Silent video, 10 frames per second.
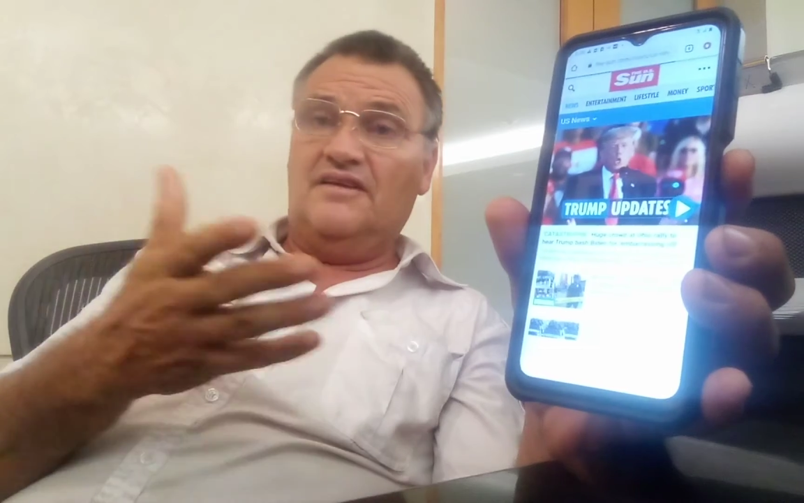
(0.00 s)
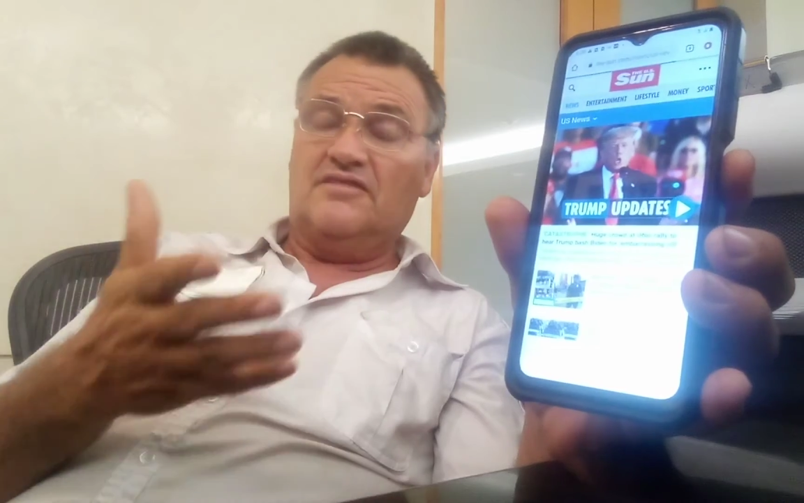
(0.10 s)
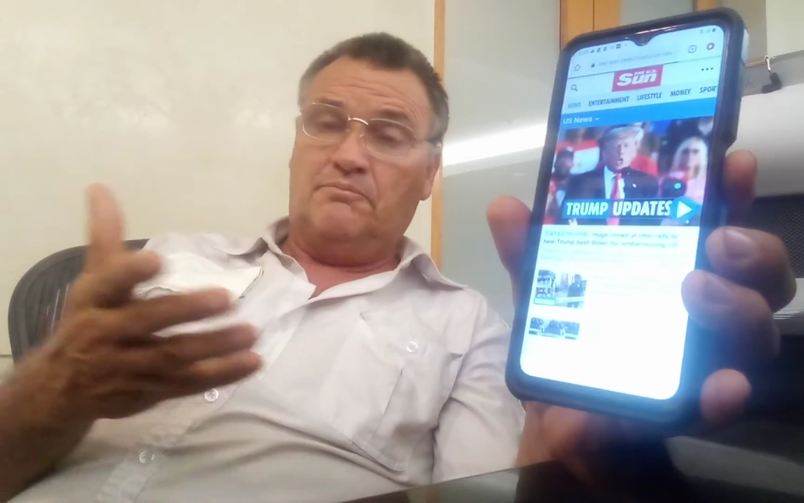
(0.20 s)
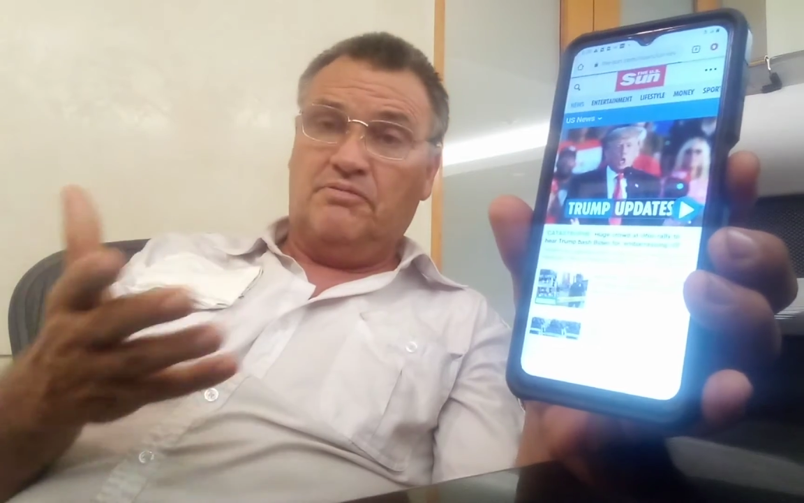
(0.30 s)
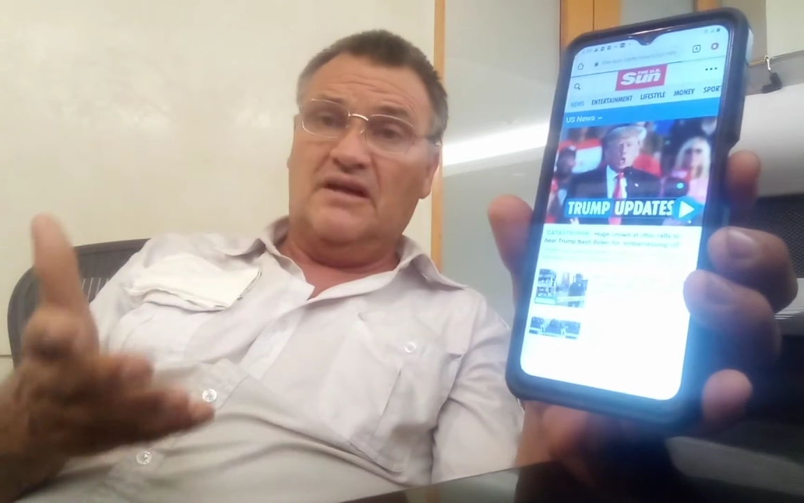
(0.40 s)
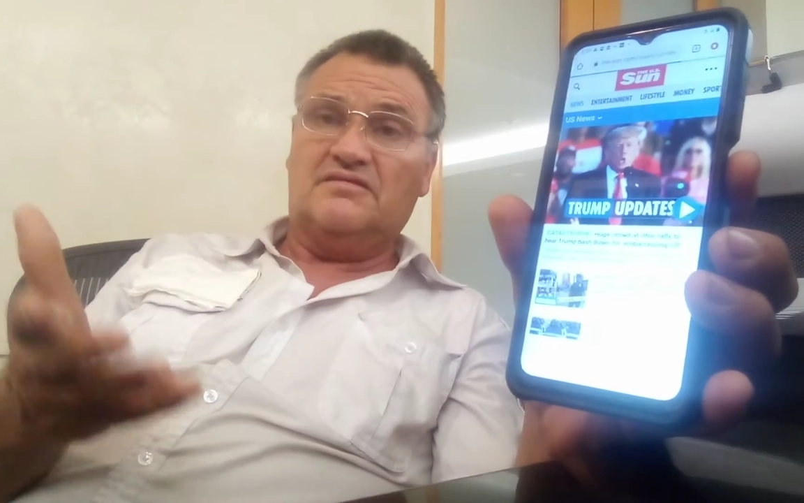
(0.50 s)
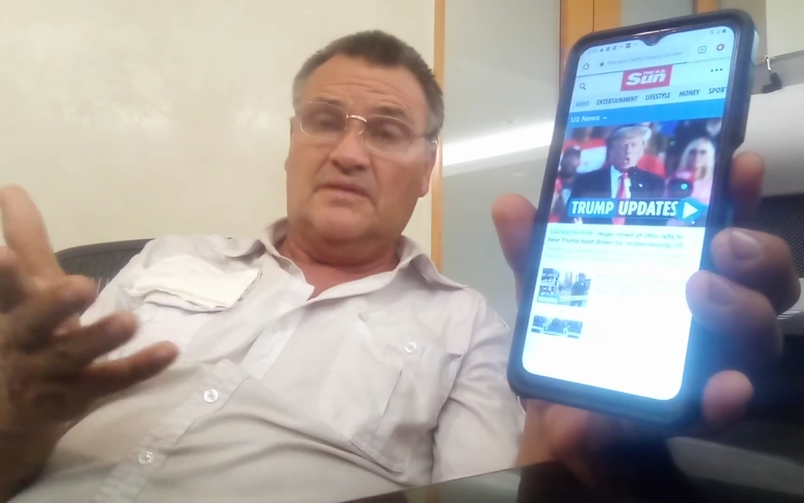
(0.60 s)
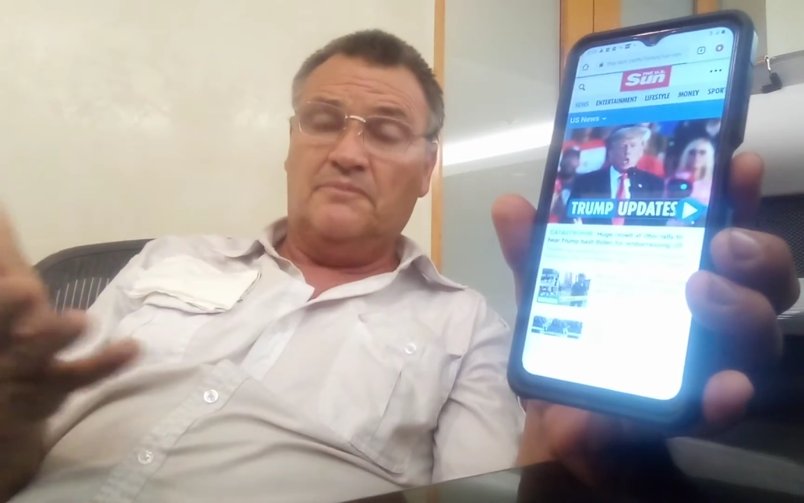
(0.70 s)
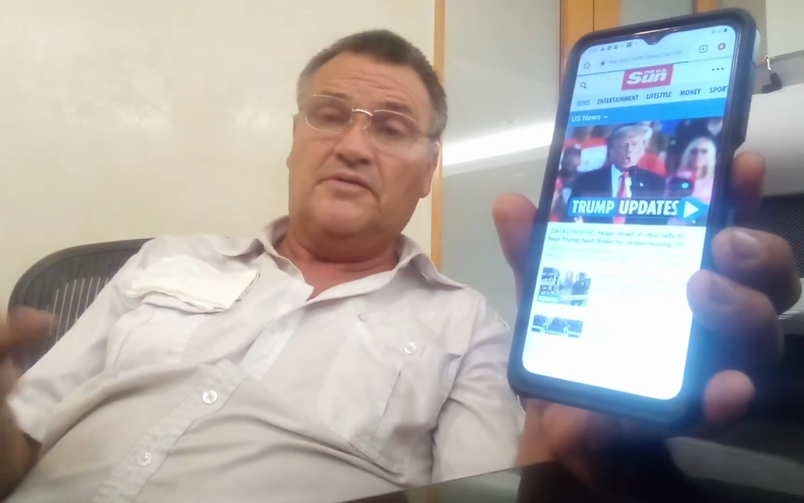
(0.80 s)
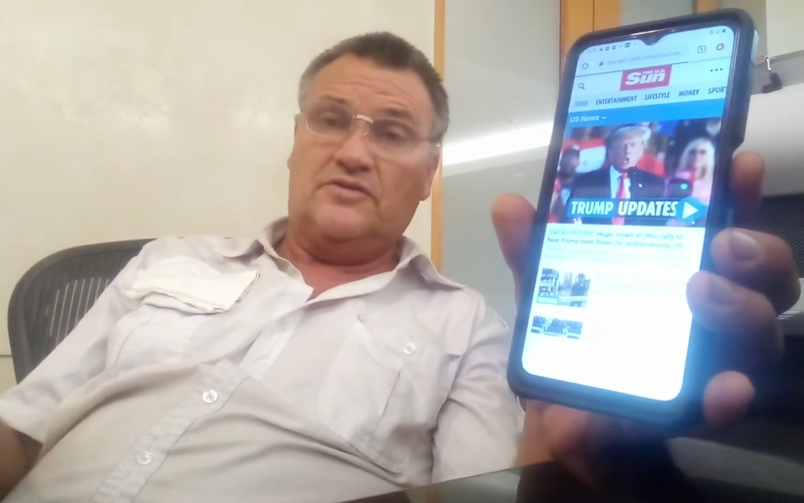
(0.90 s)
has
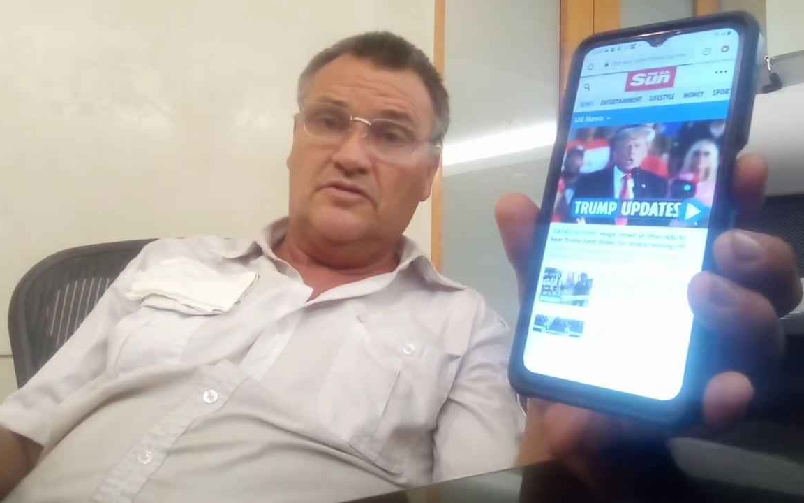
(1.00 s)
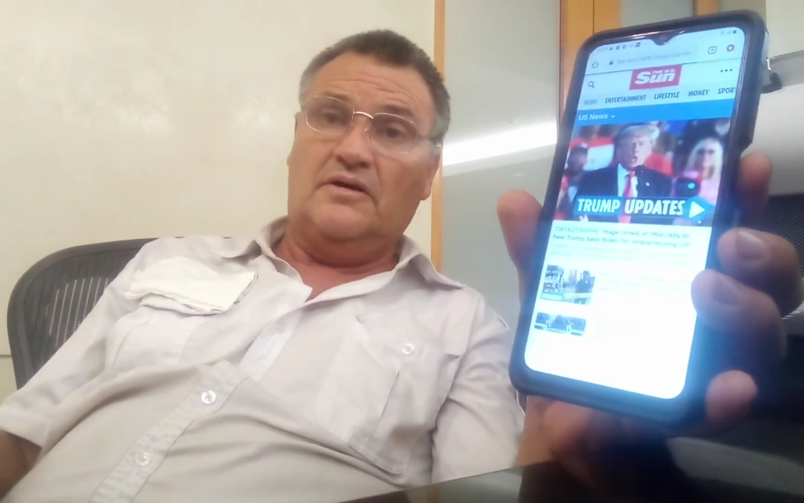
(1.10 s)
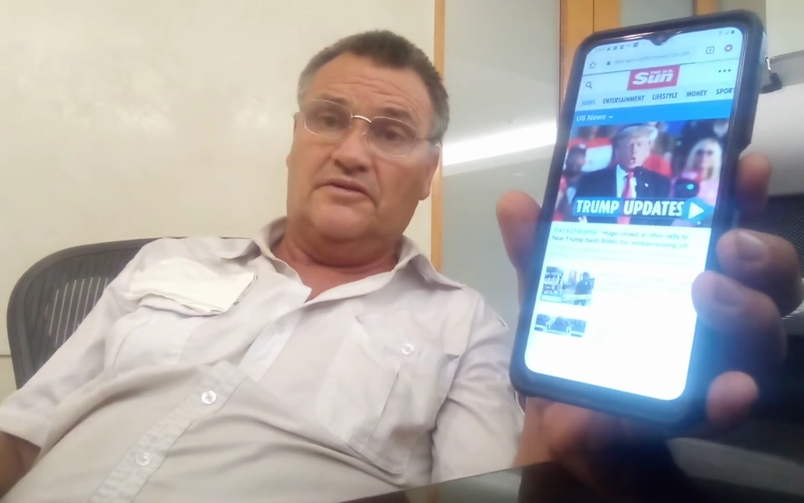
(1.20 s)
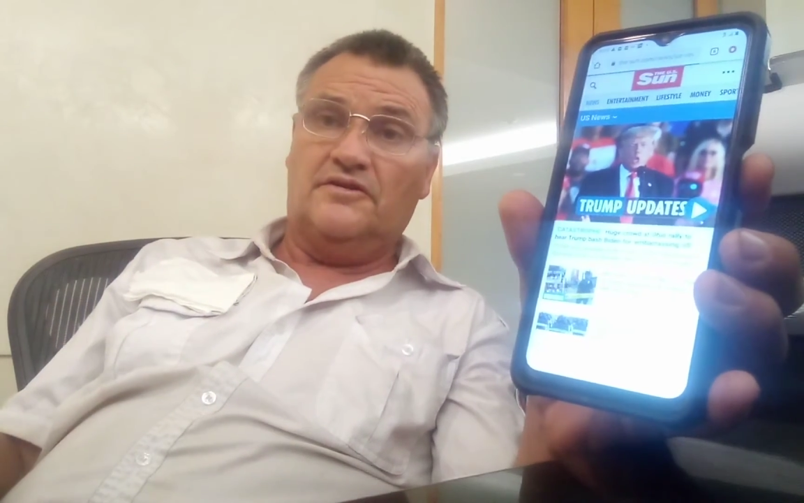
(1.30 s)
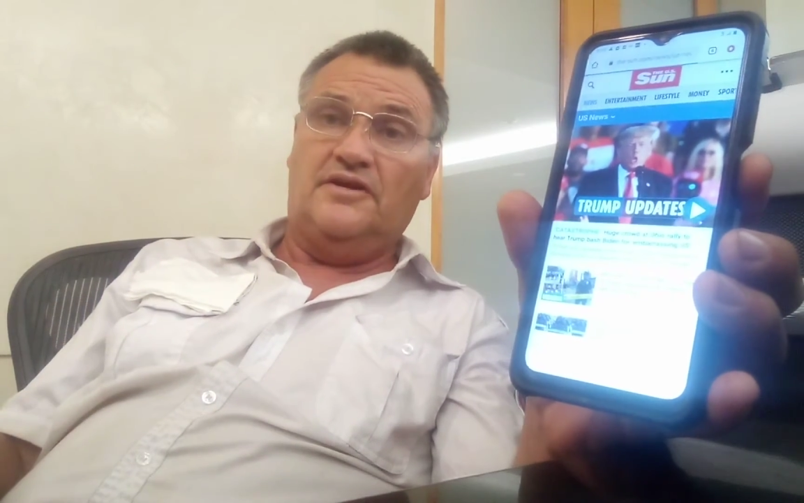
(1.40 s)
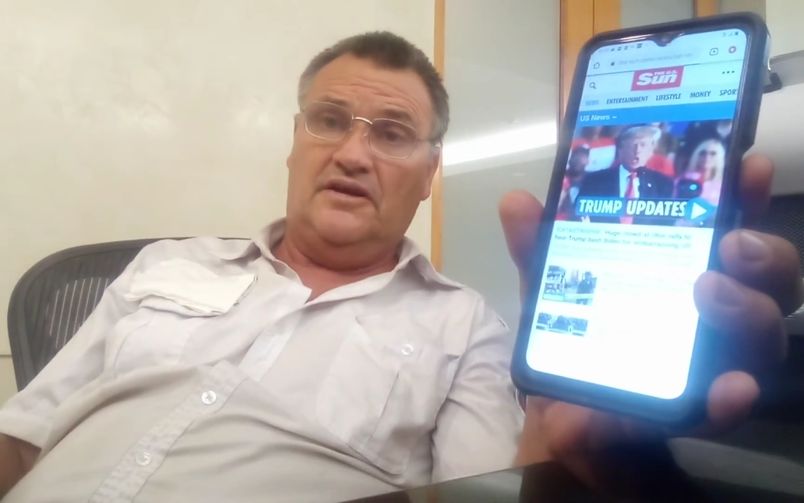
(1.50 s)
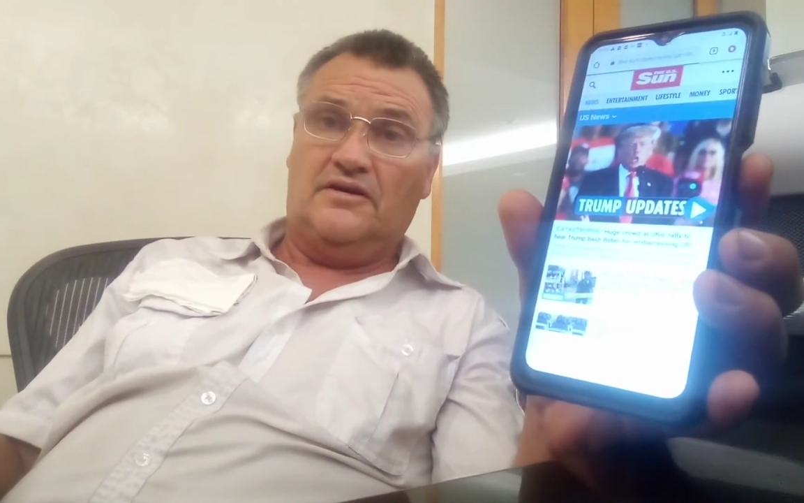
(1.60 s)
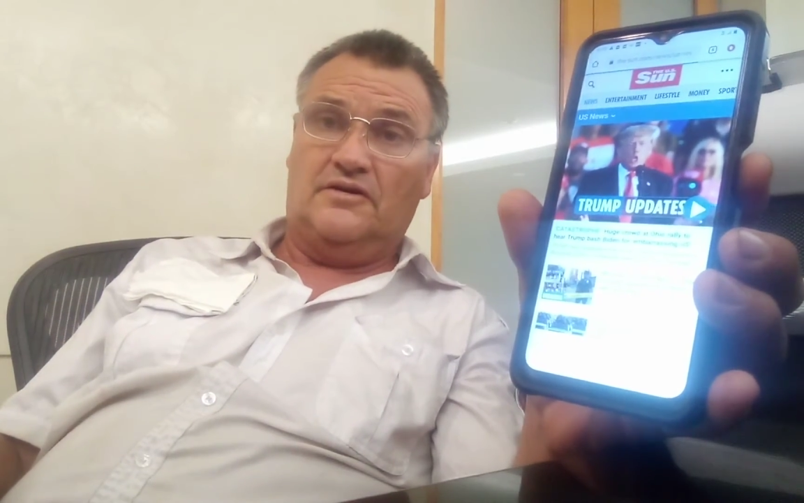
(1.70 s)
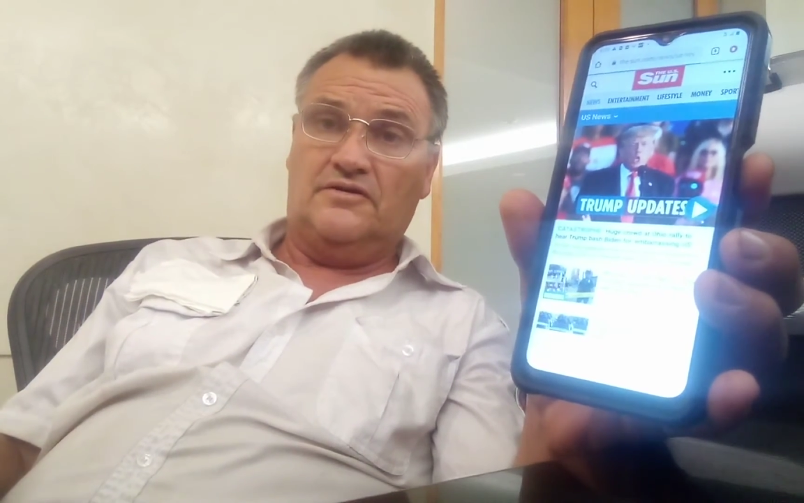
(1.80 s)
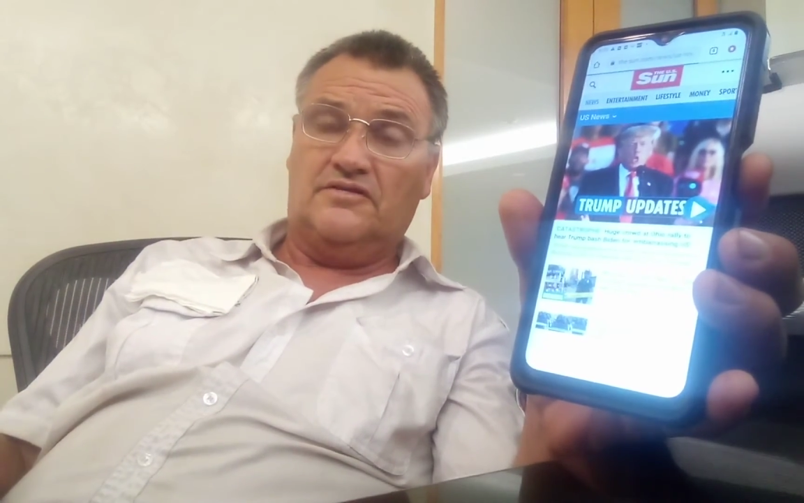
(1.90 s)
oppressed them for 200
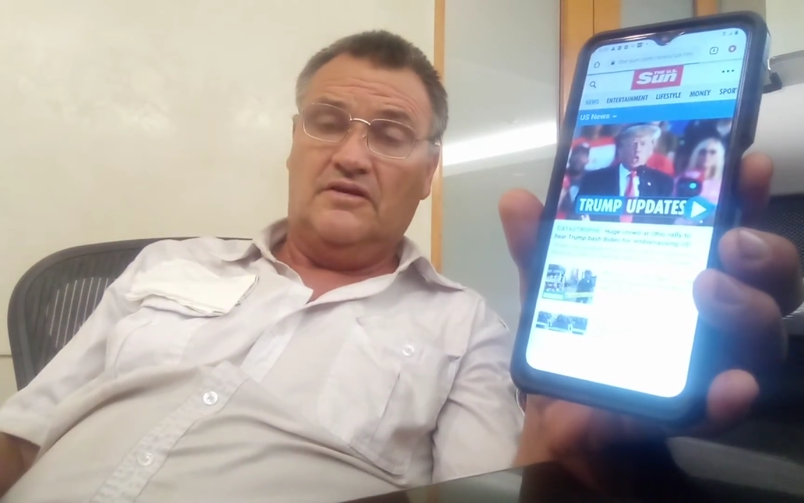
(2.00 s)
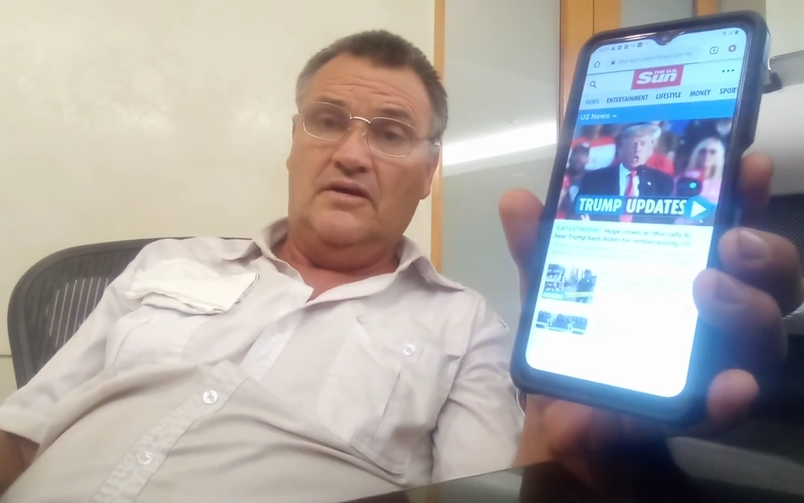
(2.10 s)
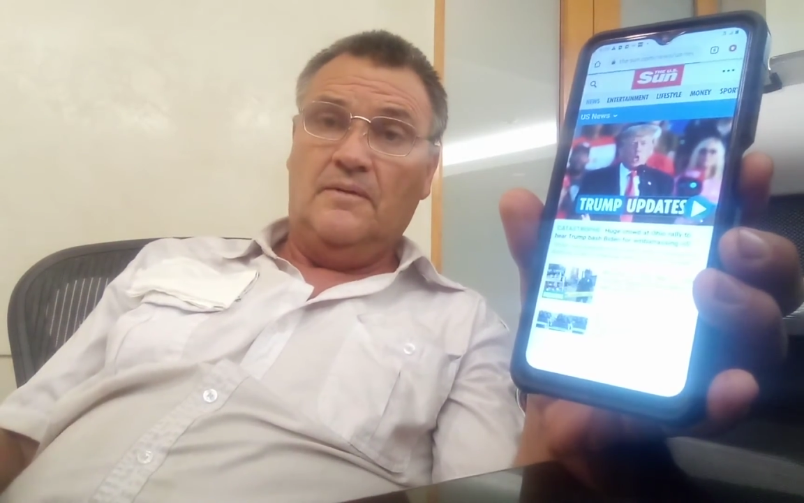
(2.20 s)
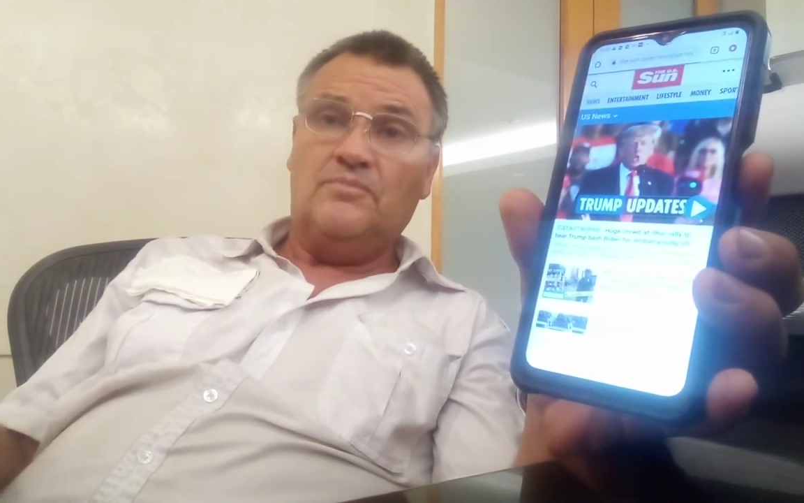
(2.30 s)
years,